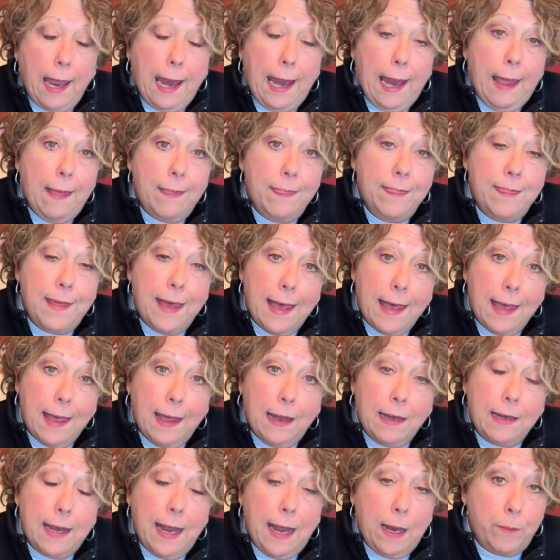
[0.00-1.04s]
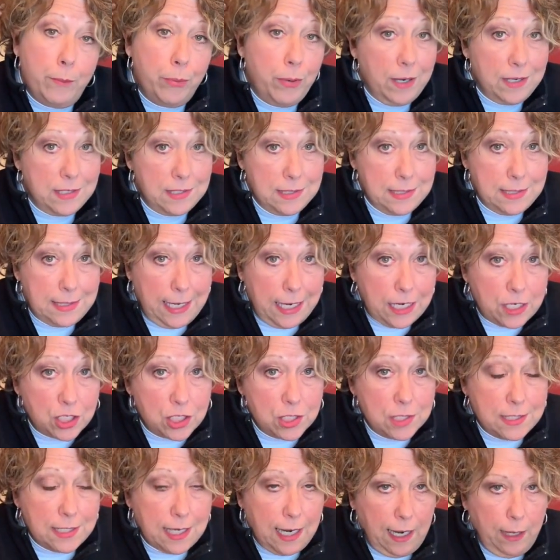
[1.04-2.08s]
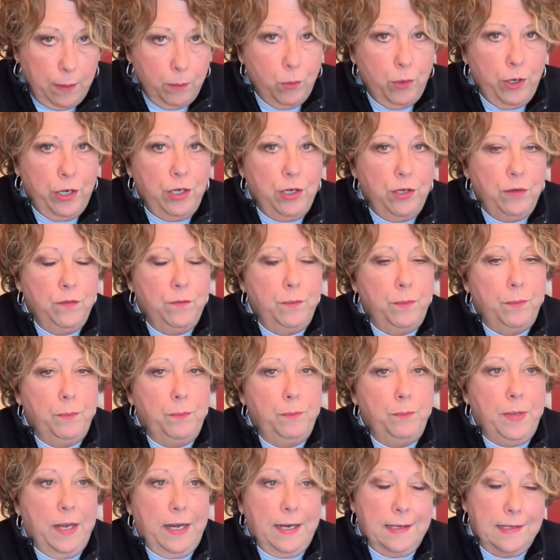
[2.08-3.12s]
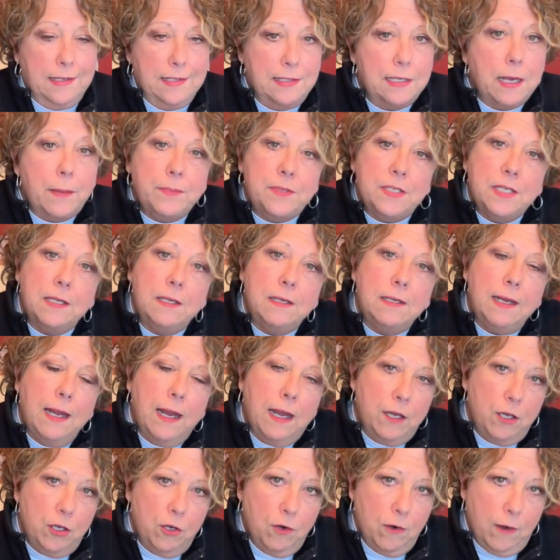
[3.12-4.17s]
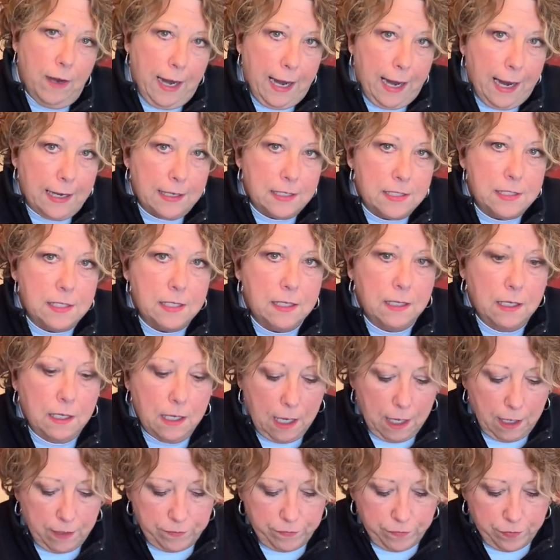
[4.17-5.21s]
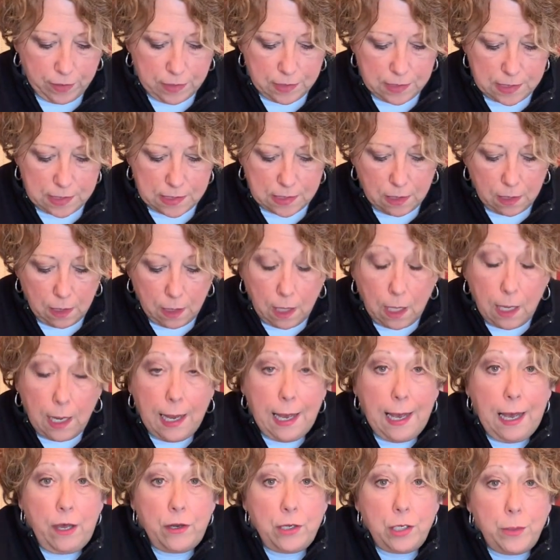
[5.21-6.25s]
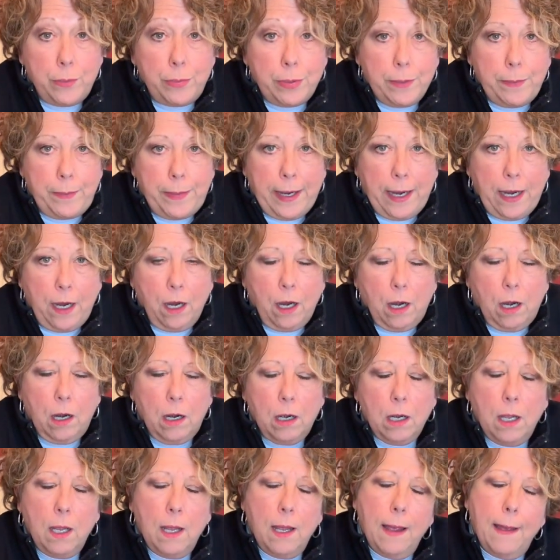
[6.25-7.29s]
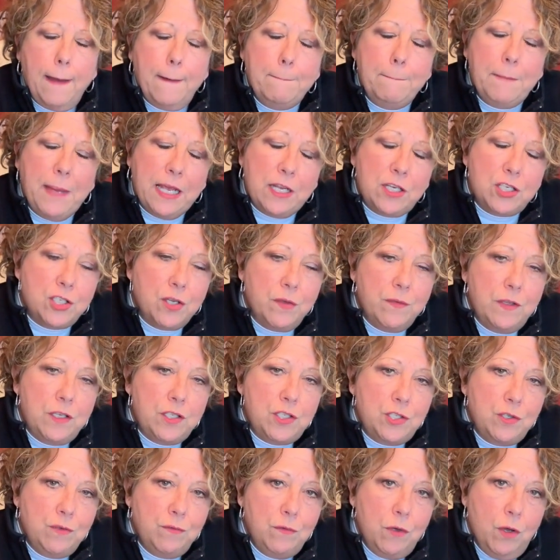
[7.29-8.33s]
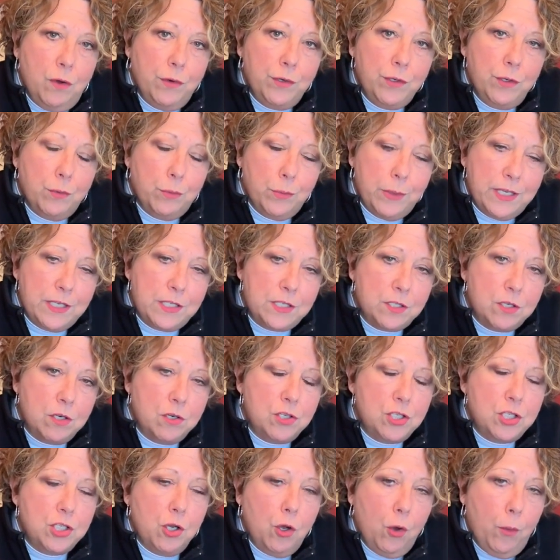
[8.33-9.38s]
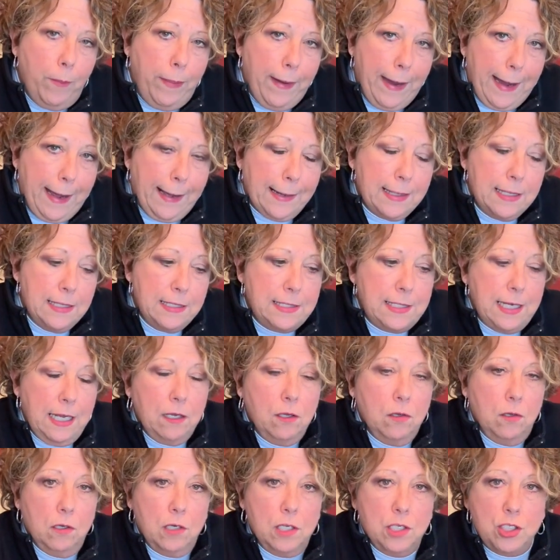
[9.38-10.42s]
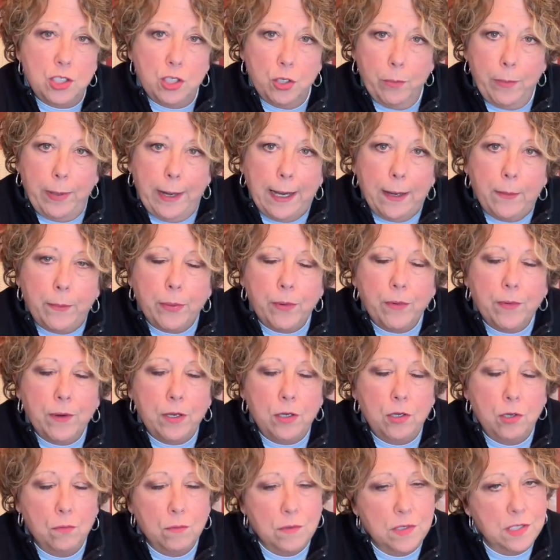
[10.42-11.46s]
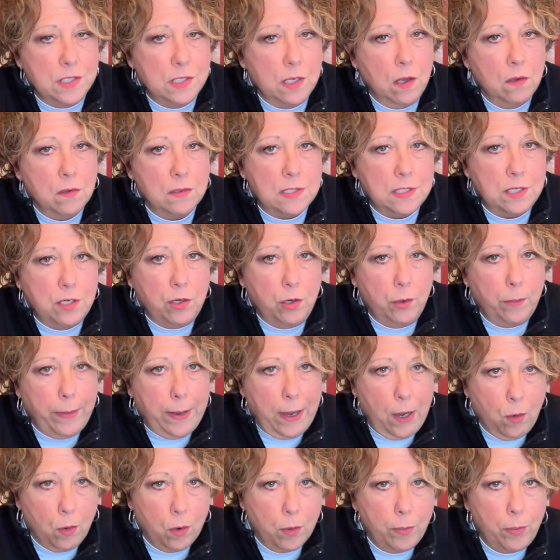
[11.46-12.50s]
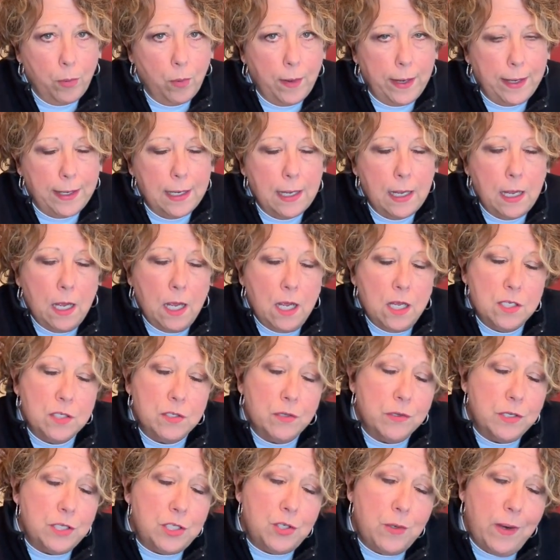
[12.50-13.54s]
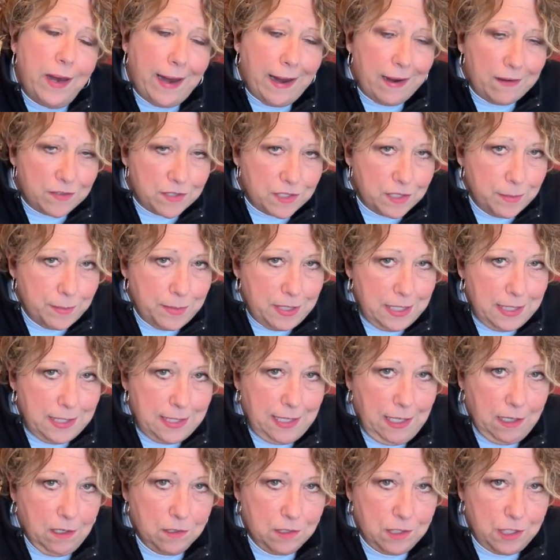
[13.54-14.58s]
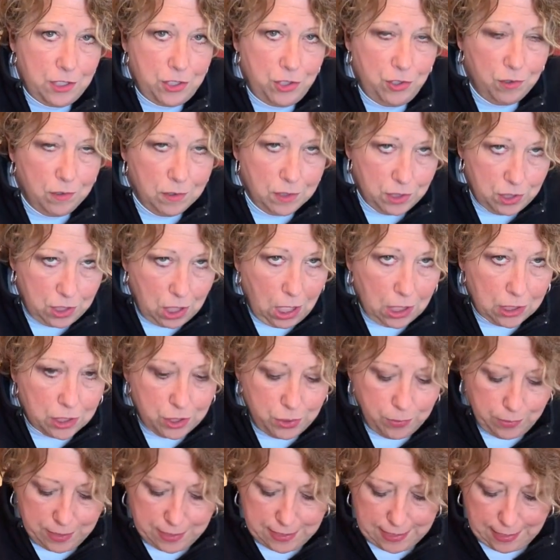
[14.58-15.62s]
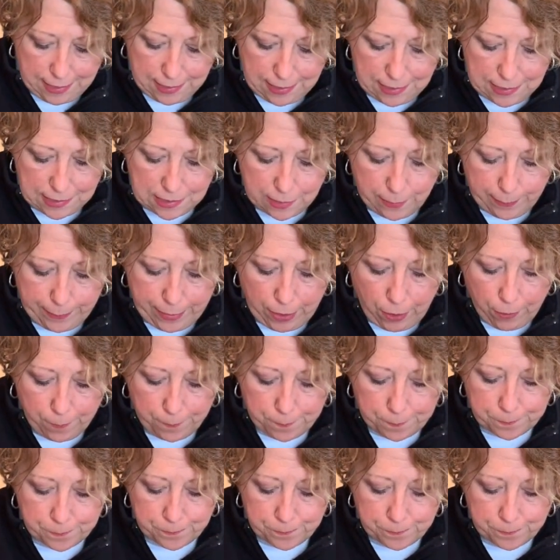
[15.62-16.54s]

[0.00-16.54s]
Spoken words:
And then at presentation time, when you've been accepted and you're at the conference, how do you prepare? Make sure that you know your research. Go back and take a look at your paper and your results in your PowerPoint so that you have some details that you can talk to attendees about.